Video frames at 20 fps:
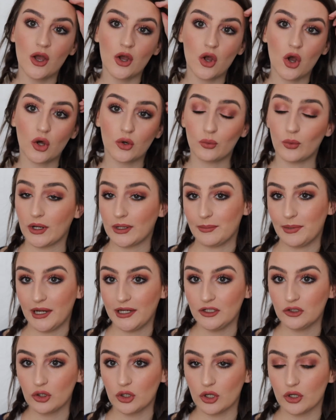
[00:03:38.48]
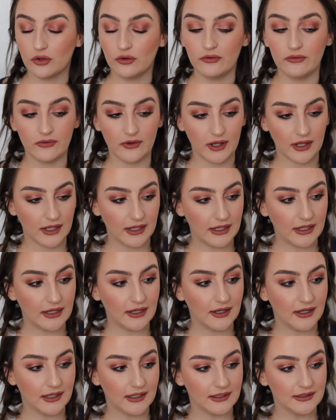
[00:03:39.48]
called White Pine Grove,
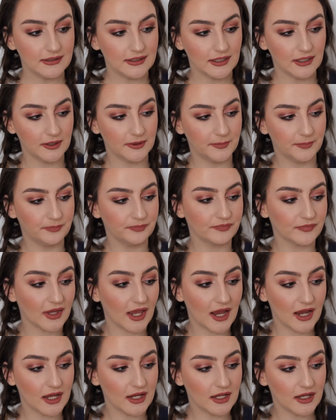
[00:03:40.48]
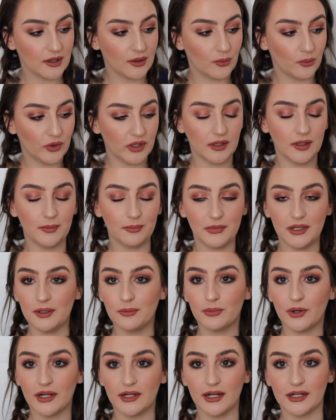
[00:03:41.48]
and me
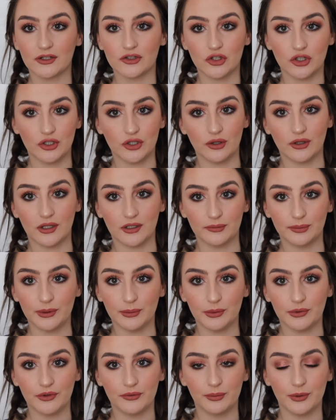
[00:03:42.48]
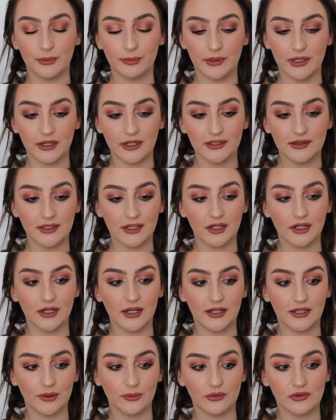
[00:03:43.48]
and Brian actually know a lot of people who have been married there,
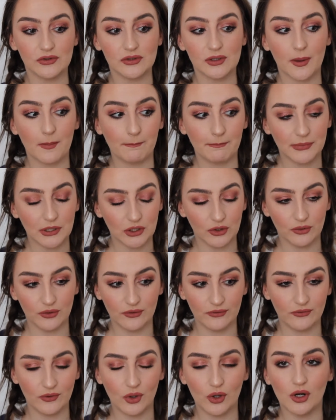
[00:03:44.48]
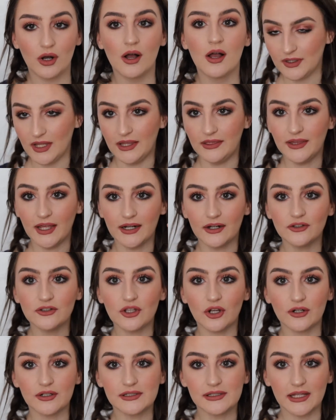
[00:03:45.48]
and it was beautiful. And that is
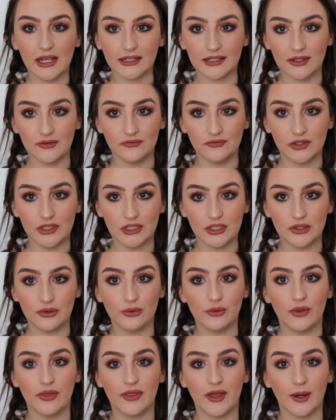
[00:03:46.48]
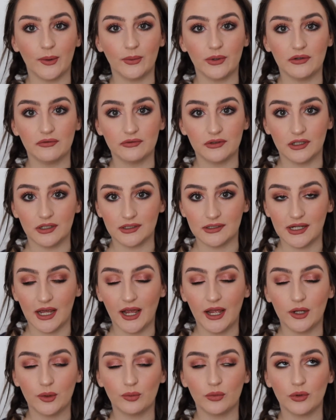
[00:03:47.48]
our second venue that we've looked
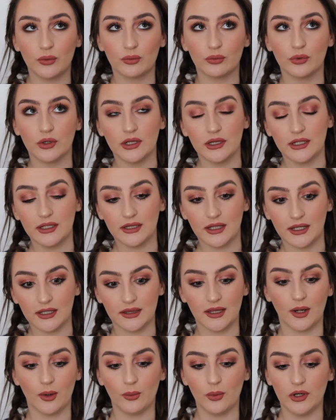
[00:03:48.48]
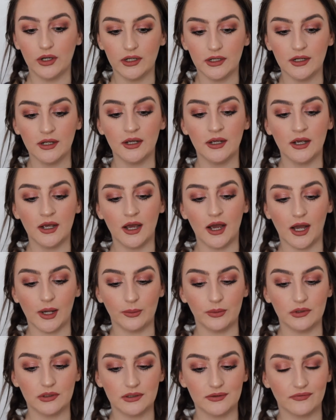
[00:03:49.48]
at, and we really like that one. I
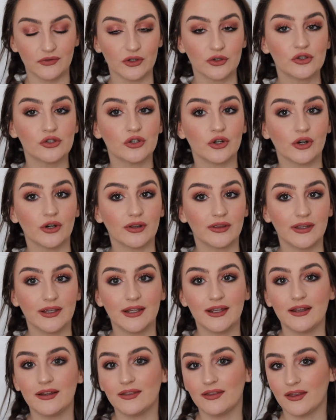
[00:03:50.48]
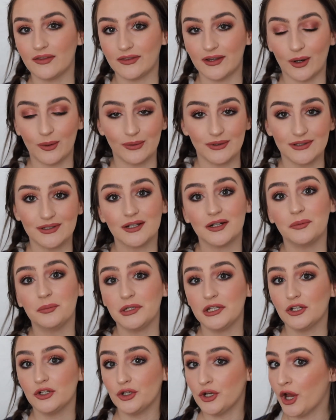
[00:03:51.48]
was for sure thinking that that was going to
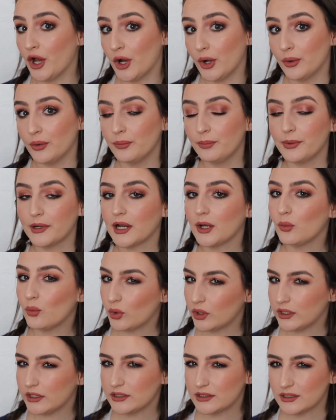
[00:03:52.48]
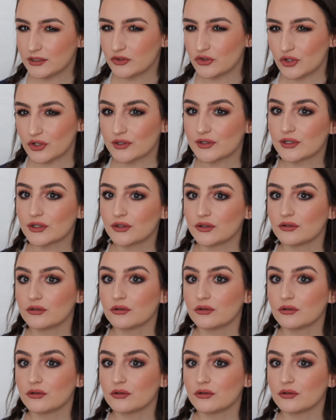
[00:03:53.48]
be a no, but I wanted to just